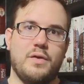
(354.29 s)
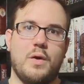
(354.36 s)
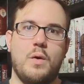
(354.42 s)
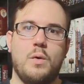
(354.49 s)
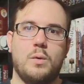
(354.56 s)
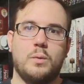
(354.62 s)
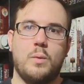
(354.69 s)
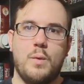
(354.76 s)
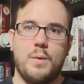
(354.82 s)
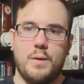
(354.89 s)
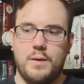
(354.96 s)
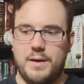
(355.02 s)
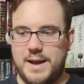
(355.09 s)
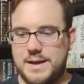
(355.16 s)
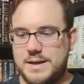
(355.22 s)
Cold
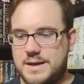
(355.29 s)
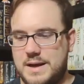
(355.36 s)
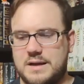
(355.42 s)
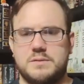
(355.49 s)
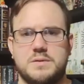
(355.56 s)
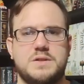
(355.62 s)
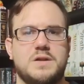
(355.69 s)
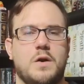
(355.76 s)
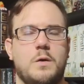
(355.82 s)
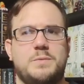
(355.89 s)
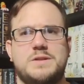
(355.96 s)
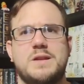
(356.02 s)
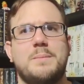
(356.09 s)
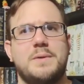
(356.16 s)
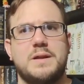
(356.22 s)
War and a
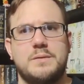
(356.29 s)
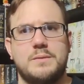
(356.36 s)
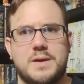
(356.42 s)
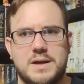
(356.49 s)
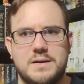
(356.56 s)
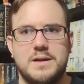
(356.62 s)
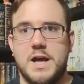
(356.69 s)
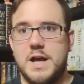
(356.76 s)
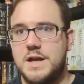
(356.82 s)
necroscope, somebody who can